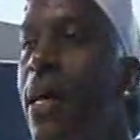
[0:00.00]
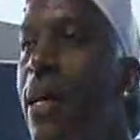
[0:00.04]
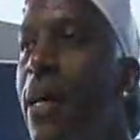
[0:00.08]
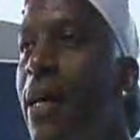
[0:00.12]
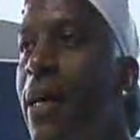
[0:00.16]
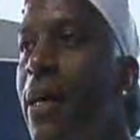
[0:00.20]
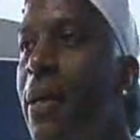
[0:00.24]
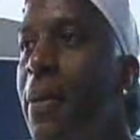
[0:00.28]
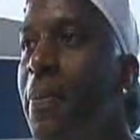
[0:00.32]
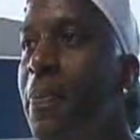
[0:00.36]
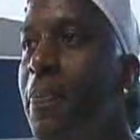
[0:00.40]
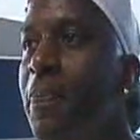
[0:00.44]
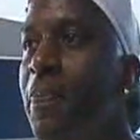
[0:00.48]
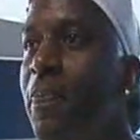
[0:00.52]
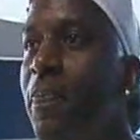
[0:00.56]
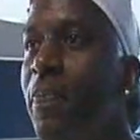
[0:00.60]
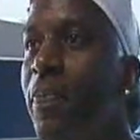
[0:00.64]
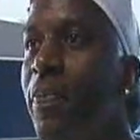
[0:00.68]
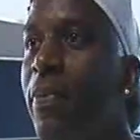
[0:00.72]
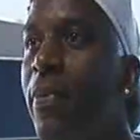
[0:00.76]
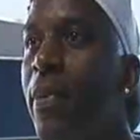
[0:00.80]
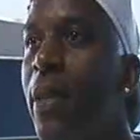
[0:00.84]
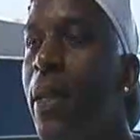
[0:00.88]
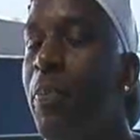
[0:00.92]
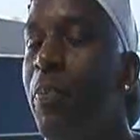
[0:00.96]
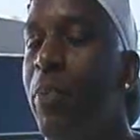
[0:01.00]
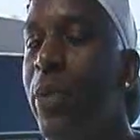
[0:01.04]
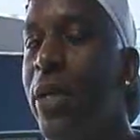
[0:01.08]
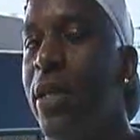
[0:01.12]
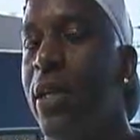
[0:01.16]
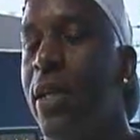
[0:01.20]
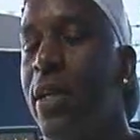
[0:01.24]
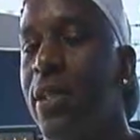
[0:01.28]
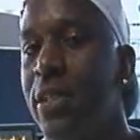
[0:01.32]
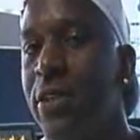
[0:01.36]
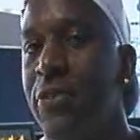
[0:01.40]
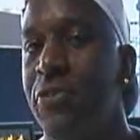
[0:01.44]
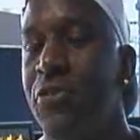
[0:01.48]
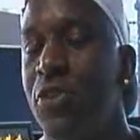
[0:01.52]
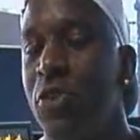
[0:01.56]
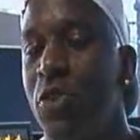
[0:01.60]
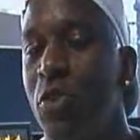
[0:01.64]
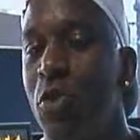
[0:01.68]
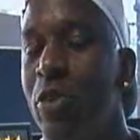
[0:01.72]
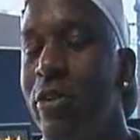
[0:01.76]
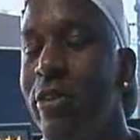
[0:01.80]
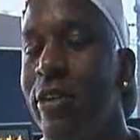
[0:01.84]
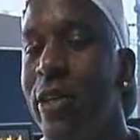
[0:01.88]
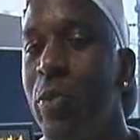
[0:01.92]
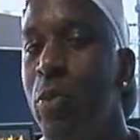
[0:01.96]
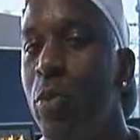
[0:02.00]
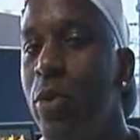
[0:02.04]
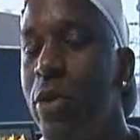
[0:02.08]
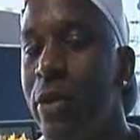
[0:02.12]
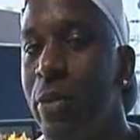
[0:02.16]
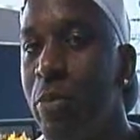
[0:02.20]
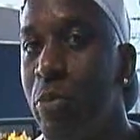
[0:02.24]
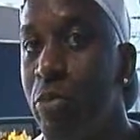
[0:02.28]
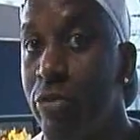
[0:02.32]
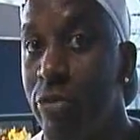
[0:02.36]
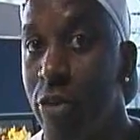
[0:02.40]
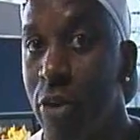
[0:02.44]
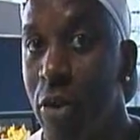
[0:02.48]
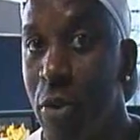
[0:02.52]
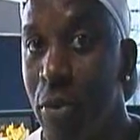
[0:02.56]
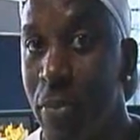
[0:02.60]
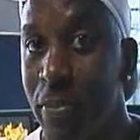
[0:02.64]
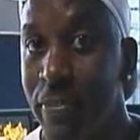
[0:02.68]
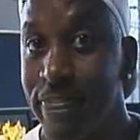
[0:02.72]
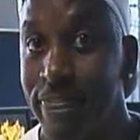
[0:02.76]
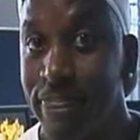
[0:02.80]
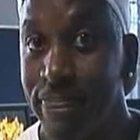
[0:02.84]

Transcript: Um, because of Storyboard Pro,